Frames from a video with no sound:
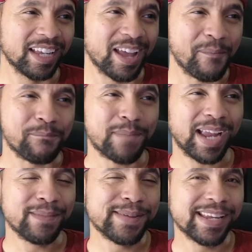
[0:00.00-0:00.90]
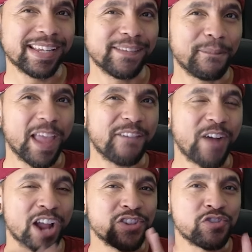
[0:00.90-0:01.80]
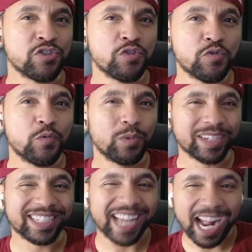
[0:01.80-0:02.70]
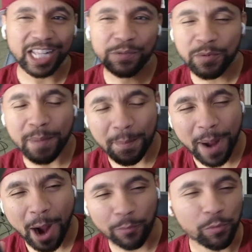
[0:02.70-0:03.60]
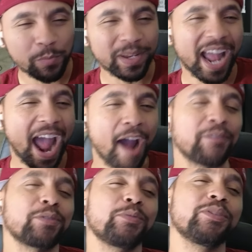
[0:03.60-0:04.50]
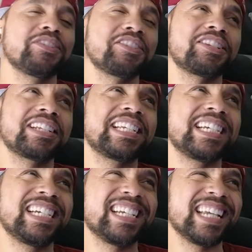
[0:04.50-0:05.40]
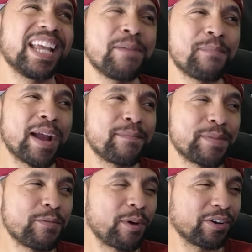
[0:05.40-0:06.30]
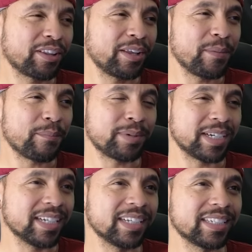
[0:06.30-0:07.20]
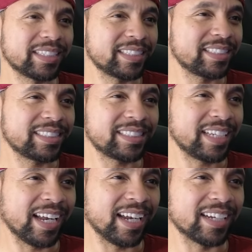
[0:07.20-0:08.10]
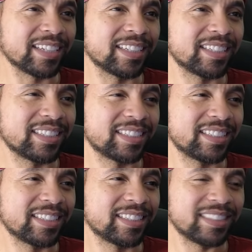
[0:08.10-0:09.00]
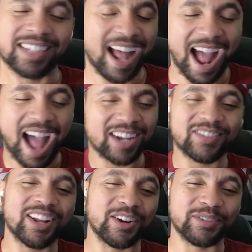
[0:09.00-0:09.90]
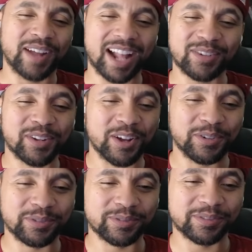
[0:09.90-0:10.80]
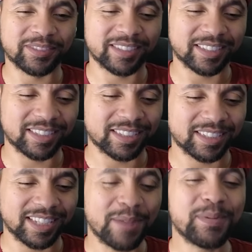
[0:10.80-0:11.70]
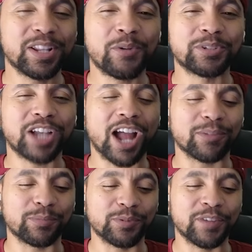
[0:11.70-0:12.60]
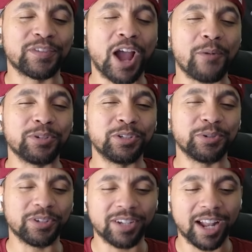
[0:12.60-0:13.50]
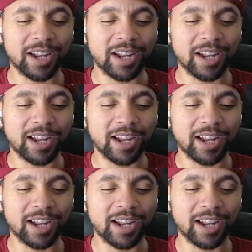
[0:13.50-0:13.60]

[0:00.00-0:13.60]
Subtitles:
Maybe if I knew exactly what my power would be afterwards, it might be worth it. But, yeah. Nah, I don't know. I don't know. Let me know what y'all, if y'all would do it or not.